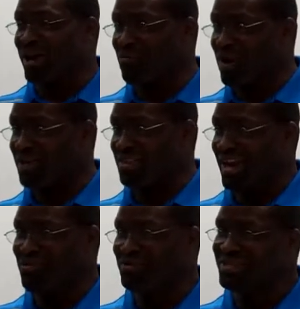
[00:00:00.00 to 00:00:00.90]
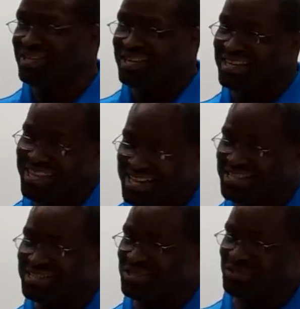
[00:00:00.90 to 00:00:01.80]
around that one, and that
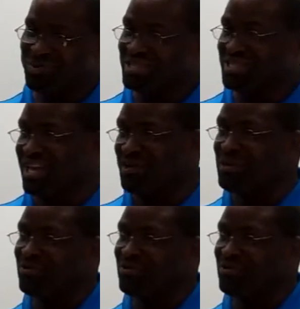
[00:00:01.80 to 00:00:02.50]
is, is when she came in the